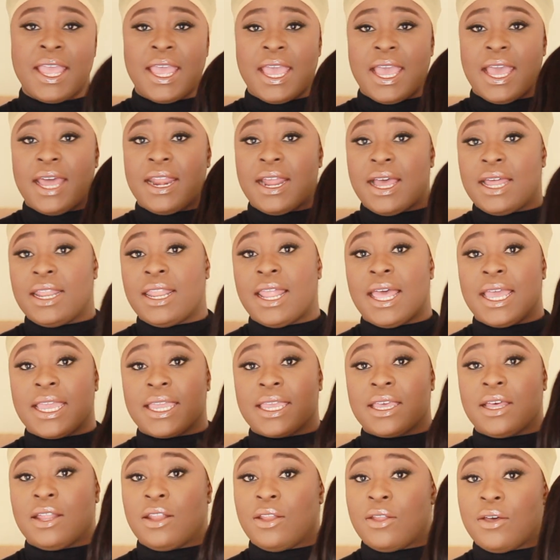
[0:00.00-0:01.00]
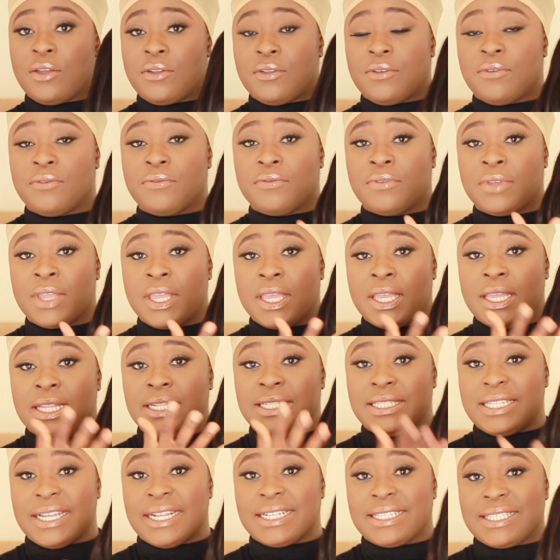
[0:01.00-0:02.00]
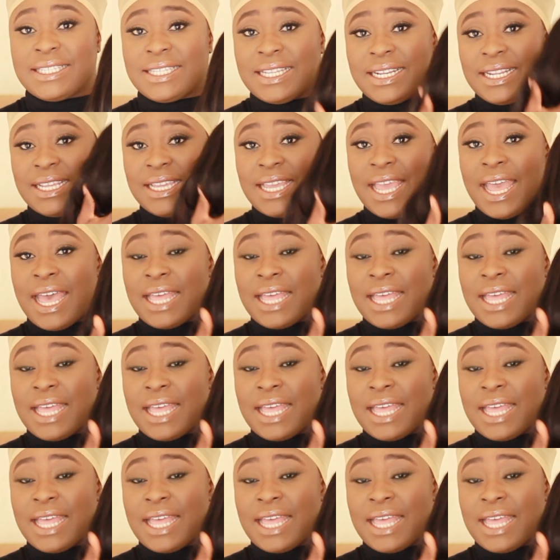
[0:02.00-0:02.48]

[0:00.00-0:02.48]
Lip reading: and I like a lot of density